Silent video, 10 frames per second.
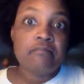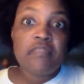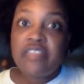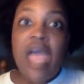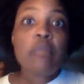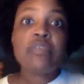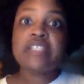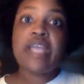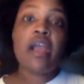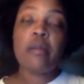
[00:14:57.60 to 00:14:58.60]
That was
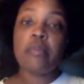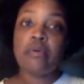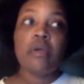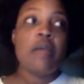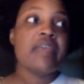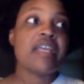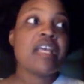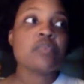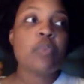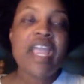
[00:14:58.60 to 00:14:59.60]
terrible because
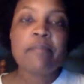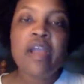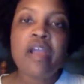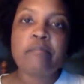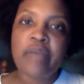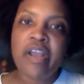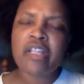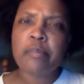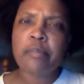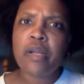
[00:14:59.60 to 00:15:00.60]
Wade Barrett
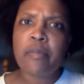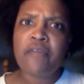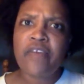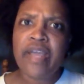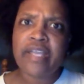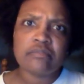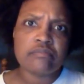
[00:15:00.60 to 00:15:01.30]
barely put up a fight.